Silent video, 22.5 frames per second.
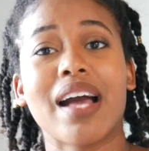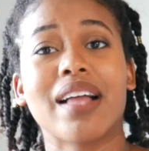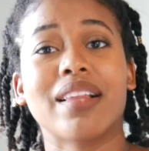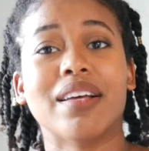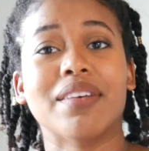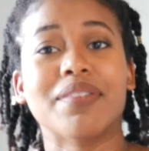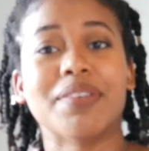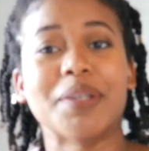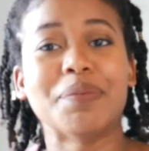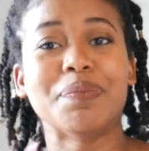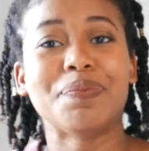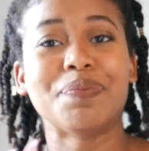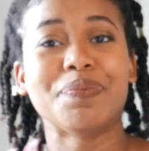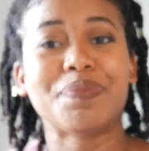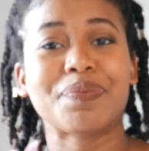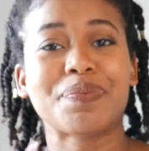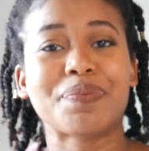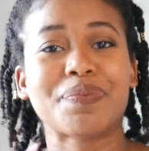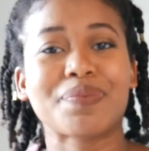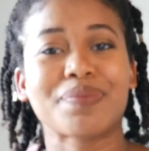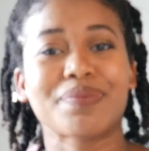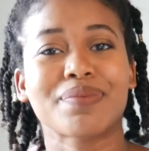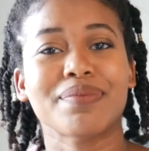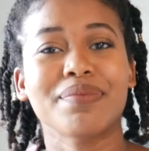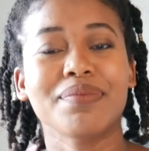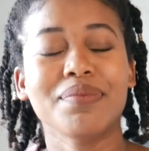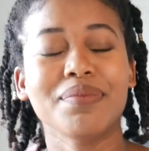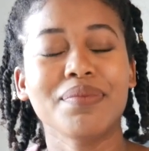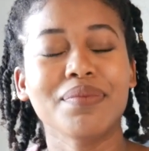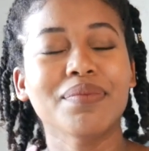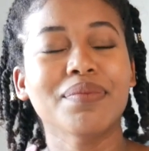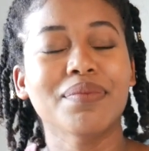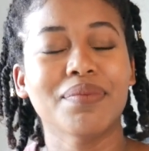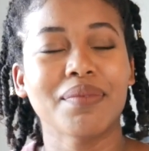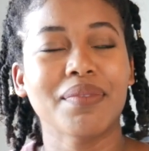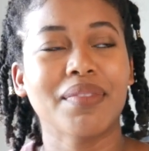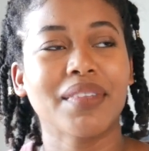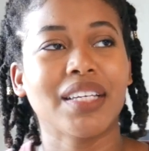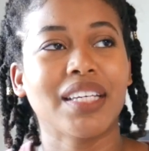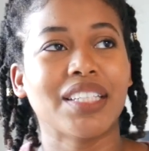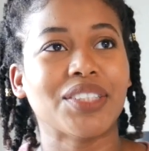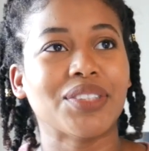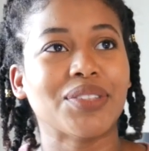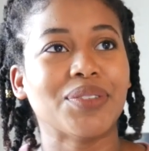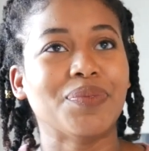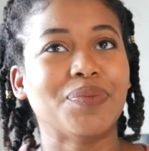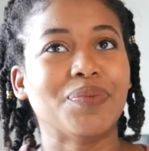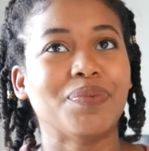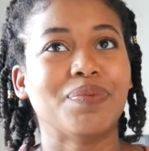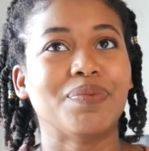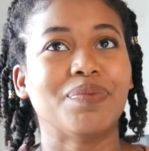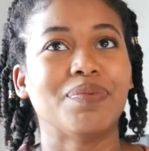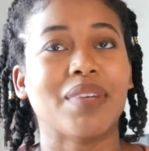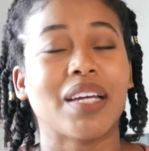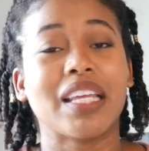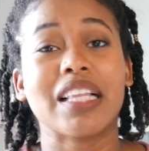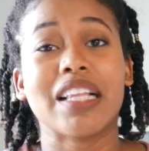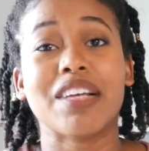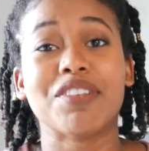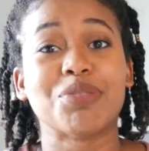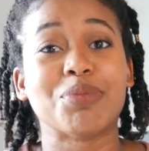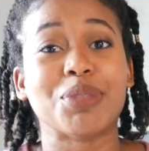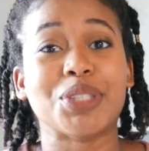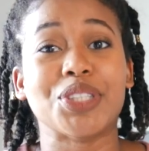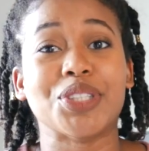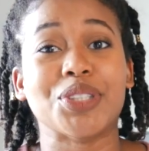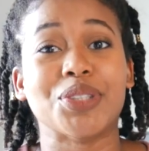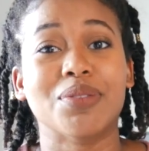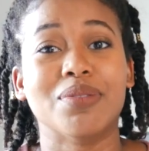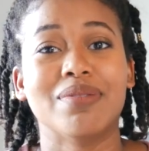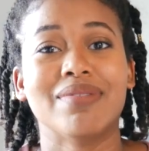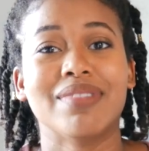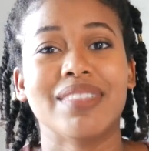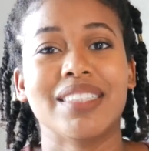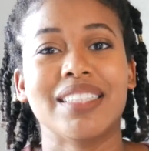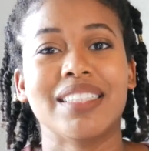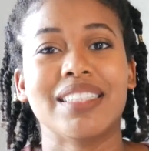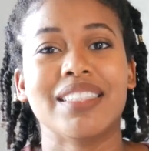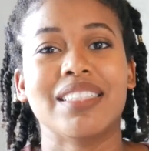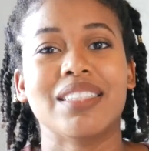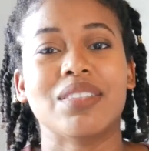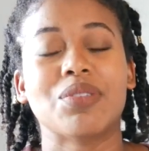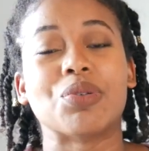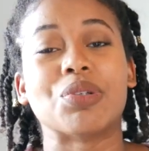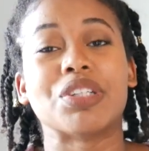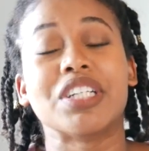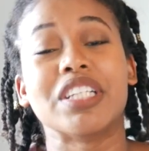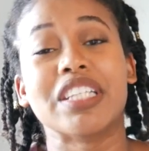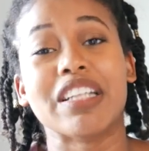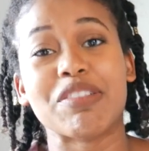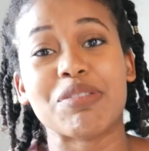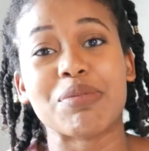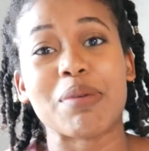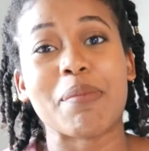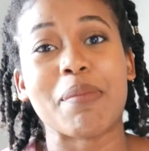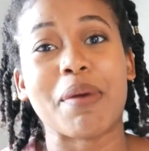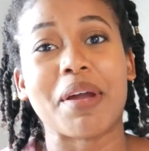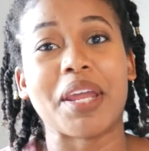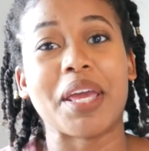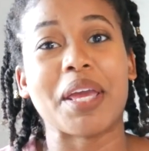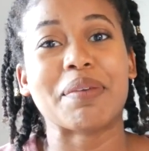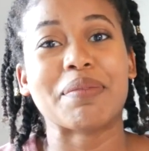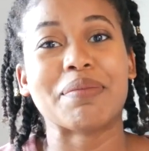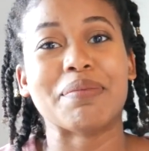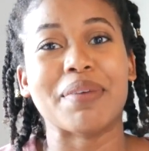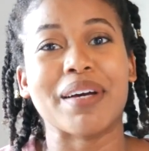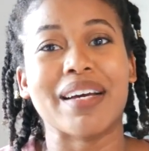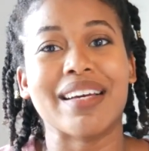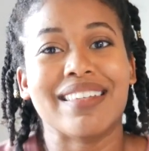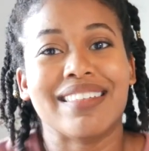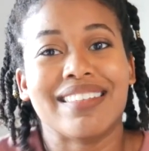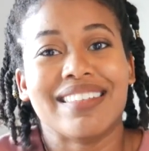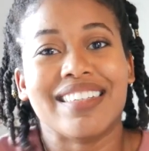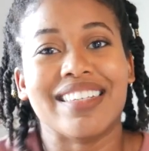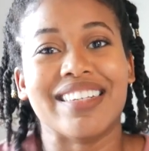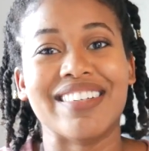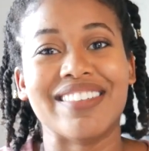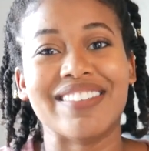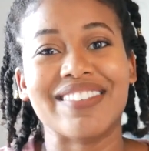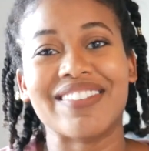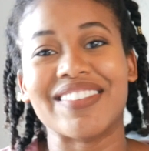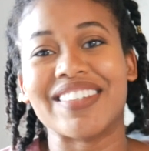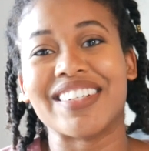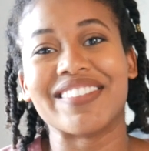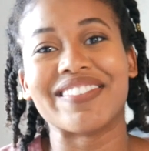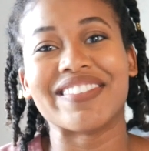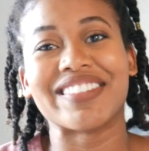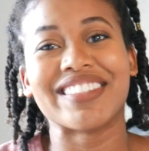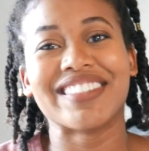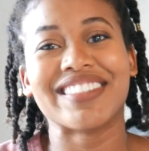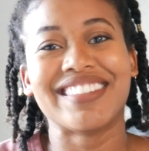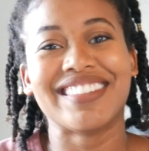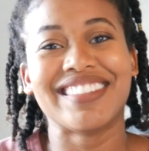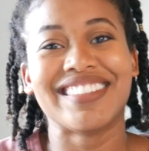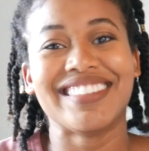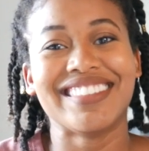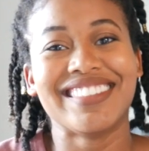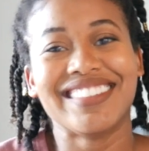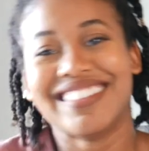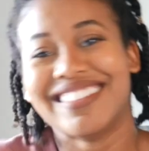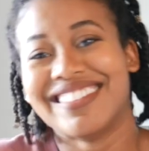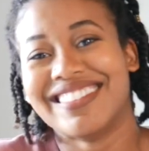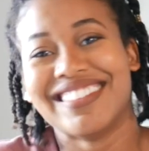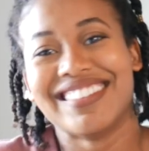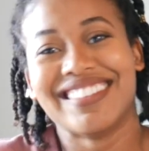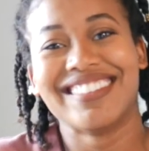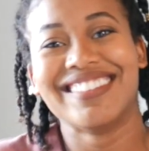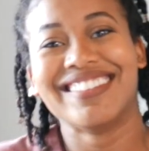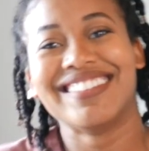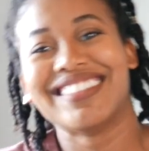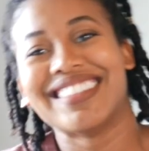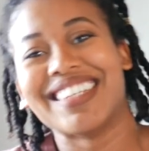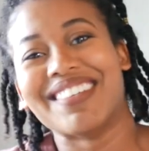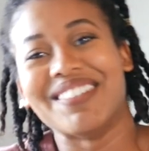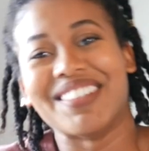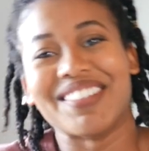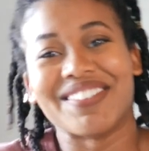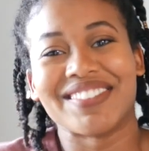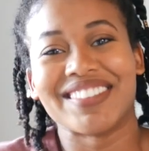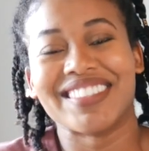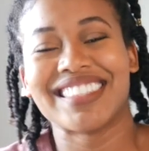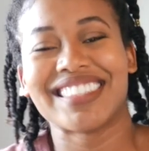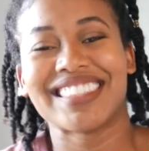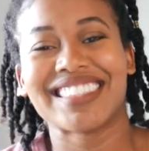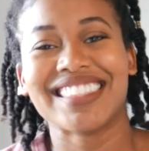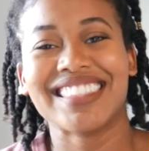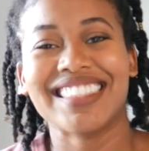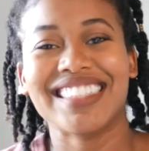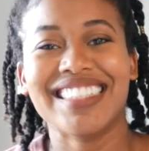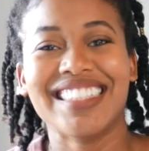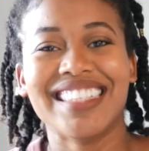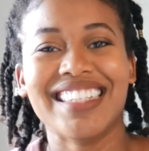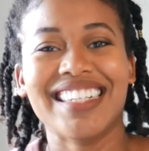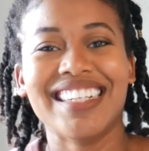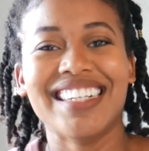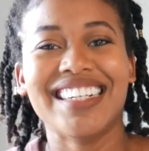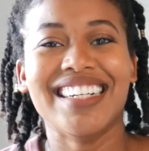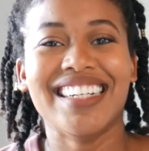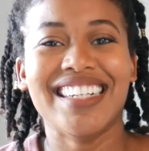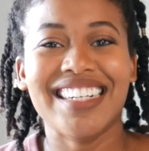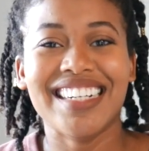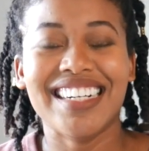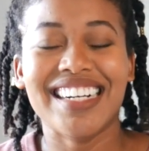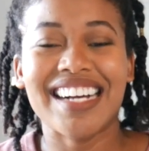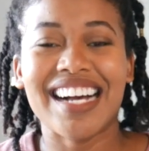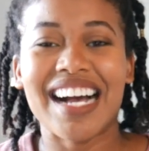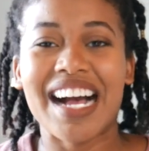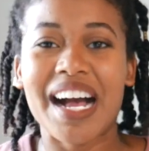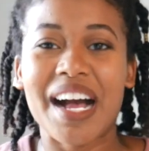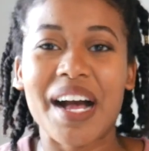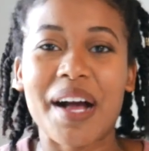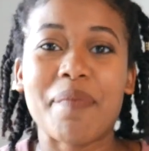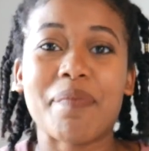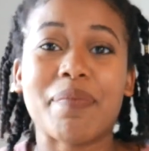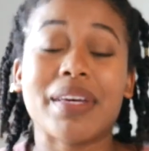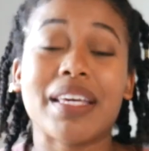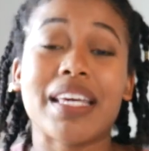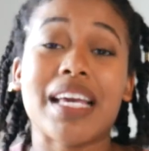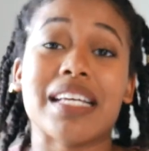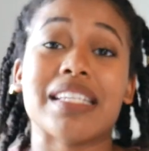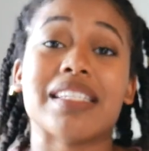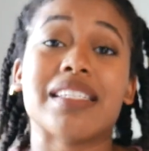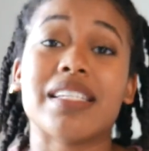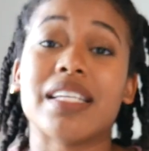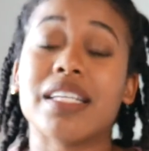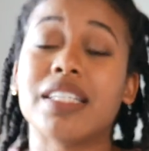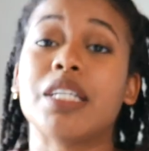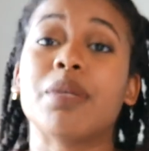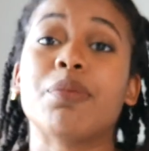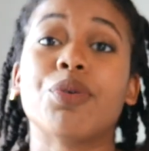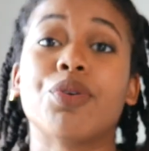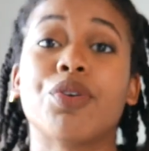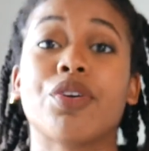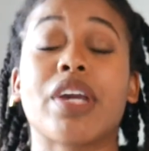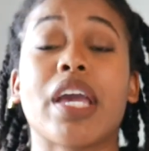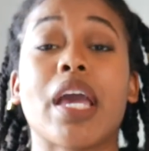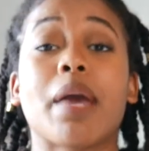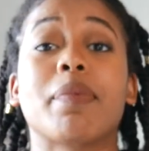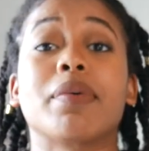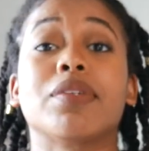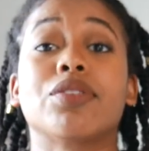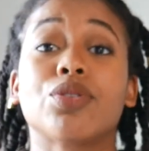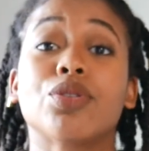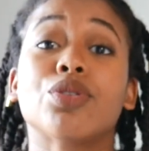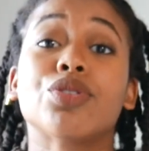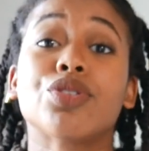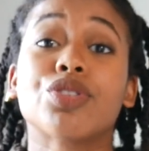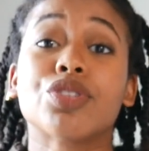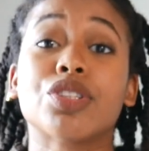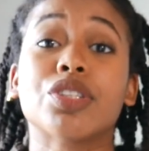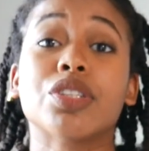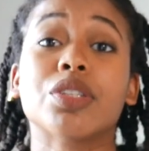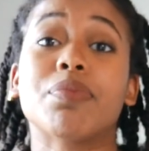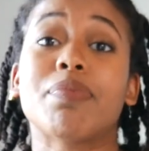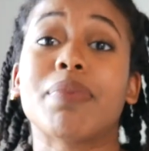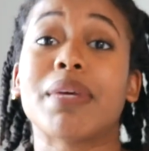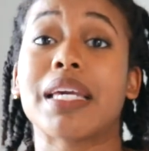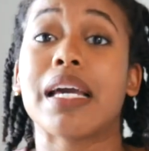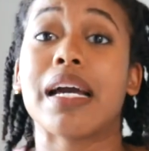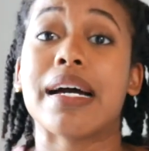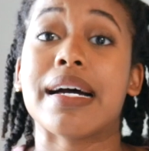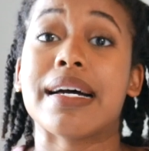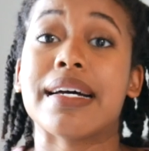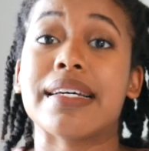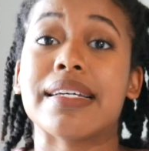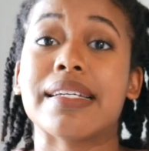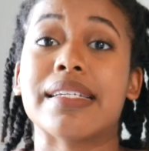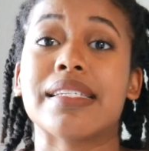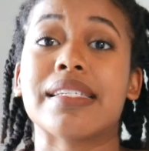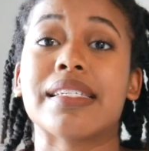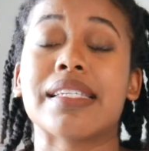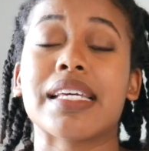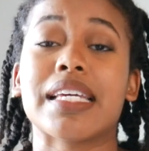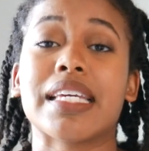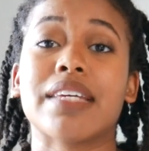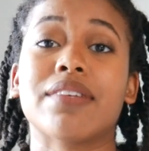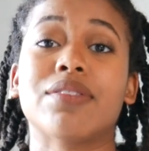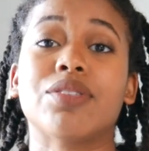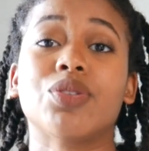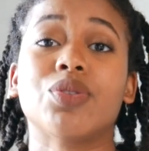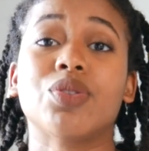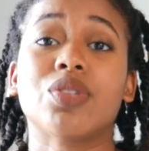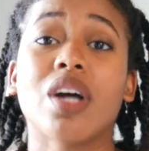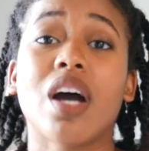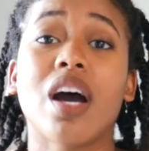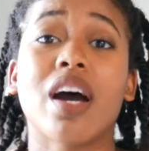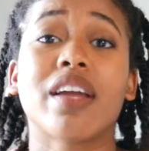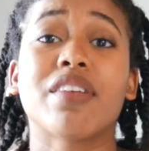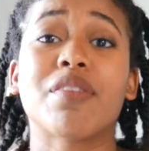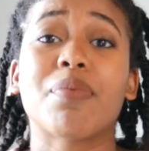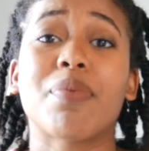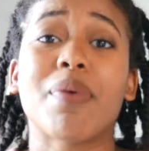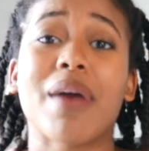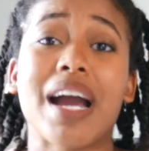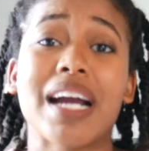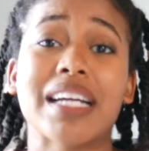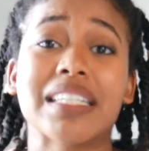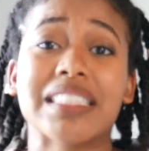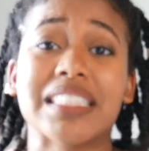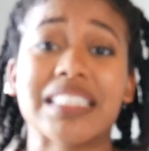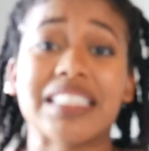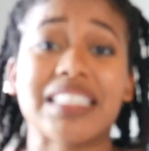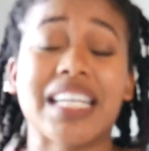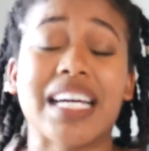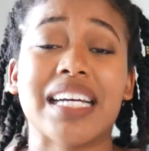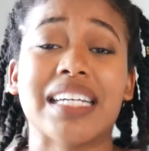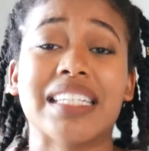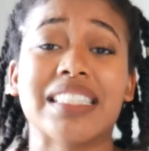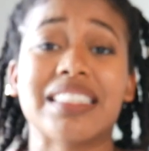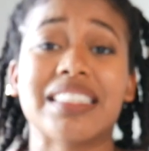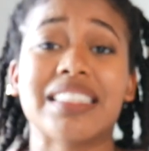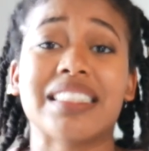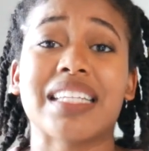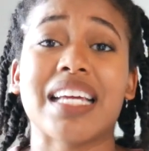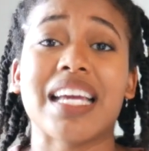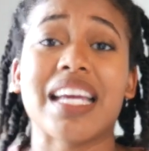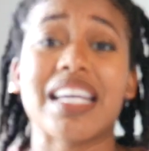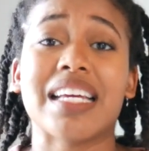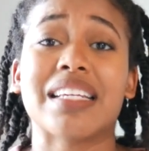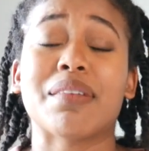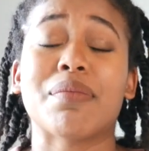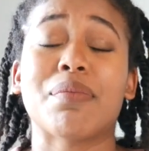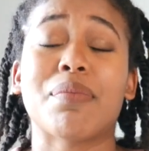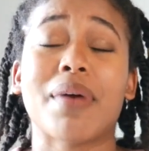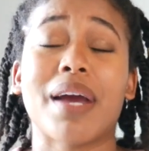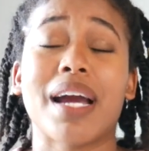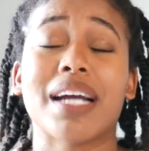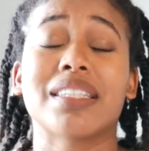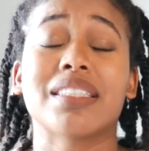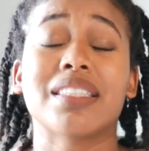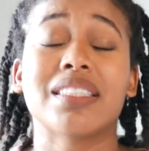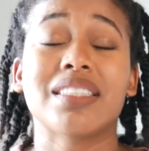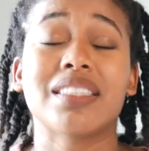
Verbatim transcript: love him. I do. And he loves me too. Or he loves my money, but you know, whatever. Same difference. But yes, DAT Bootcamp is crucial because it gives you a ton of practice tests, and practice